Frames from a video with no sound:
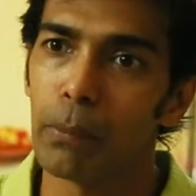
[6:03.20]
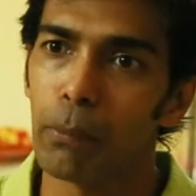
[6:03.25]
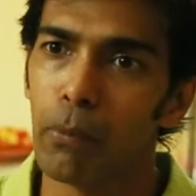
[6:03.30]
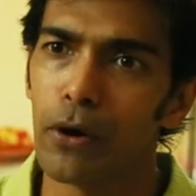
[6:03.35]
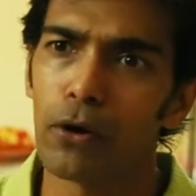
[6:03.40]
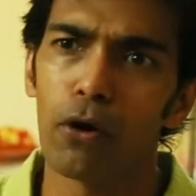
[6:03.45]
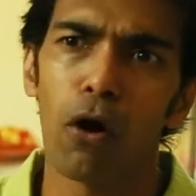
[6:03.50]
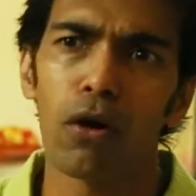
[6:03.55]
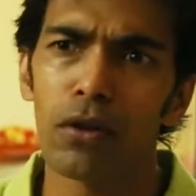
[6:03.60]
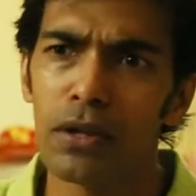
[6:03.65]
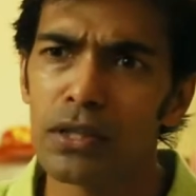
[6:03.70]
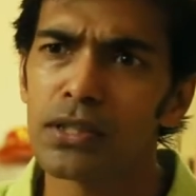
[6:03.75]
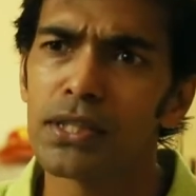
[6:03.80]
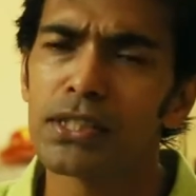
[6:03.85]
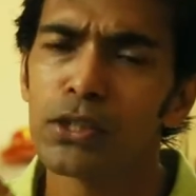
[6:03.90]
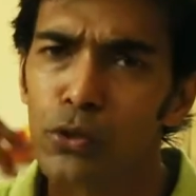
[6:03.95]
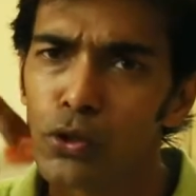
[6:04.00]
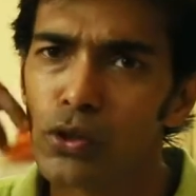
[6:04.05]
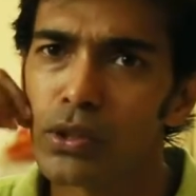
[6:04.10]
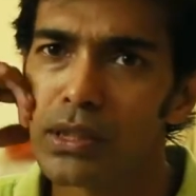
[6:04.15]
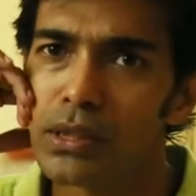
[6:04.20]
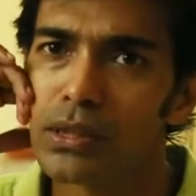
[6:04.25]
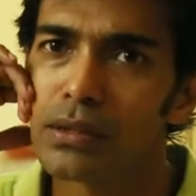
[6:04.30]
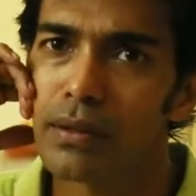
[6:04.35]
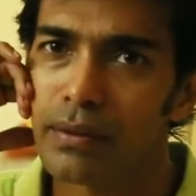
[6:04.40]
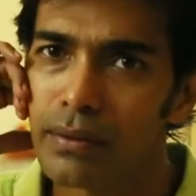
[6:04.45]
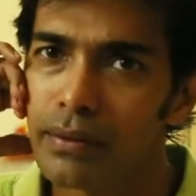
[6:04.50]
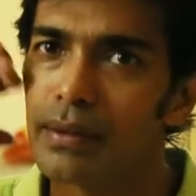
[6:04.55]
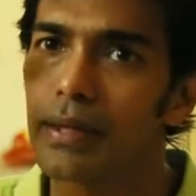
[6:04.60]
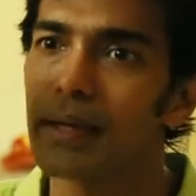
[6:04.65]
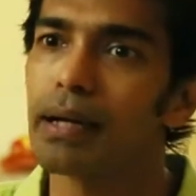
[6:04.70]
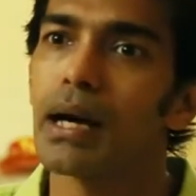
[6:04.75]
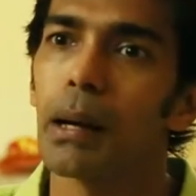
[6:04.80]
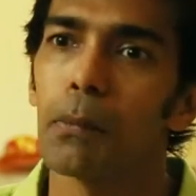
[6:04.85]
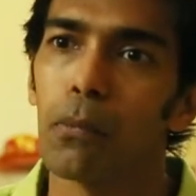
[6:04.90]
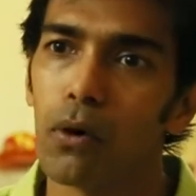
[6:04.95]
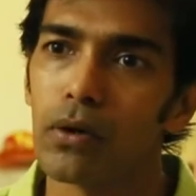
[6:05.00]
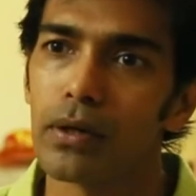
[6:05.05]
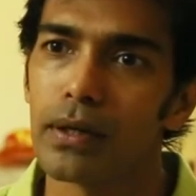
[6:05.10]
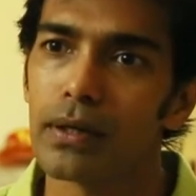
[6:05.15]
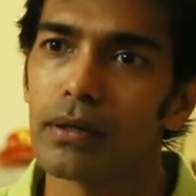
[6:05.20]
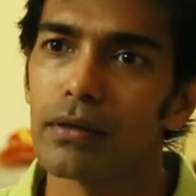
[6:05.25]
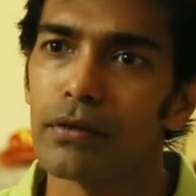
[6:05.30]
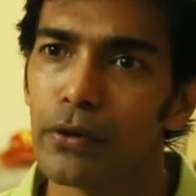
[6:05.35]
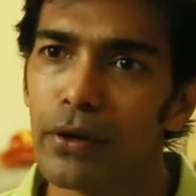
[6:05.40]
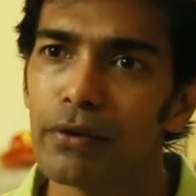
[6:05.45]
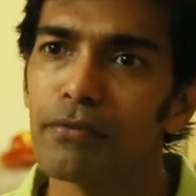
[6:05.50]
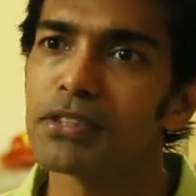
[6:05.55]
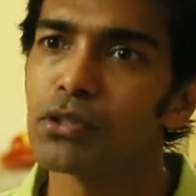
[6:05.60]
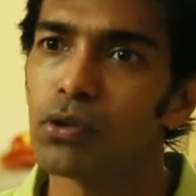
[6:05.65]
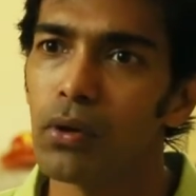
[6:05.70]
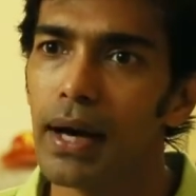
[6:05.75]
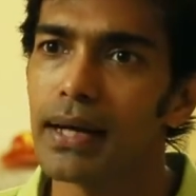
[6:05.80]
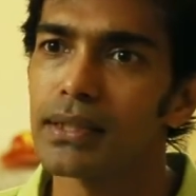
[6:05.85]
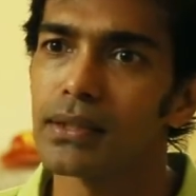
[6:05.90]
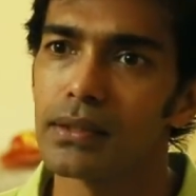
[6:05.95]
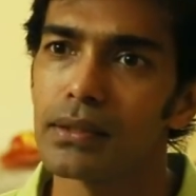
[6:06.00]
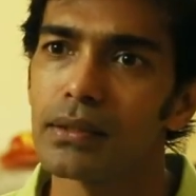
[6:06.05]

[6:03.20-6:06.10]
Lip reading: point. All these things you should just think about it. You can visualize it.